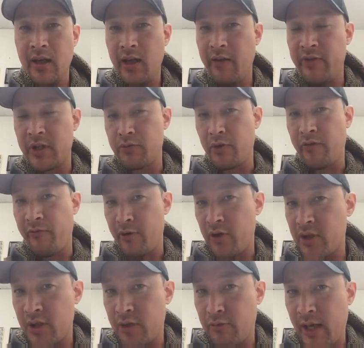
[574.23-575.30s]
If it's
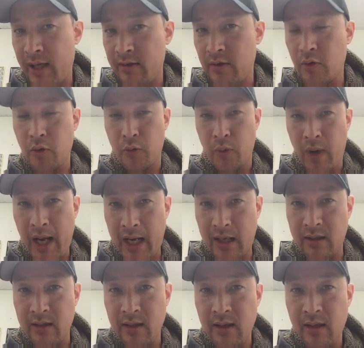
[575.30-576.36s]
reverse thread,
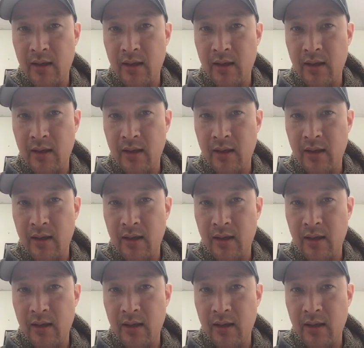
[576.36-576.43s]
great.